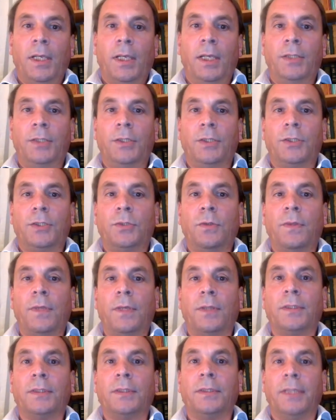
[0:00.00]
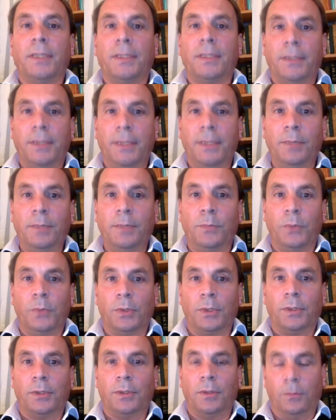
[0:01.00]
And his 2016
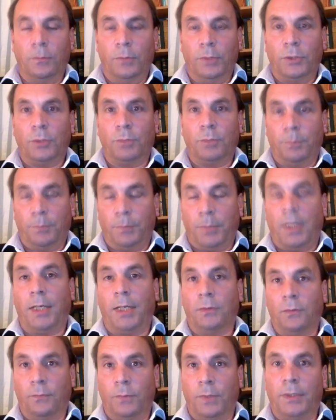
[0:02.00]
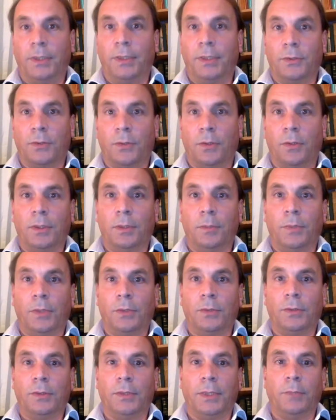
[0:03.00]
book, on which part of what he is talking
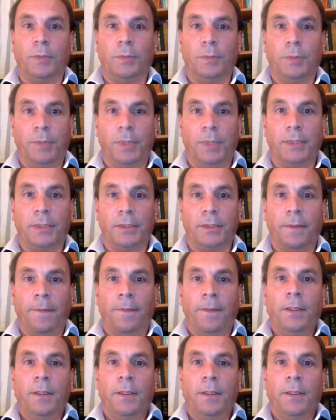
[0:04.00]
about today will be based,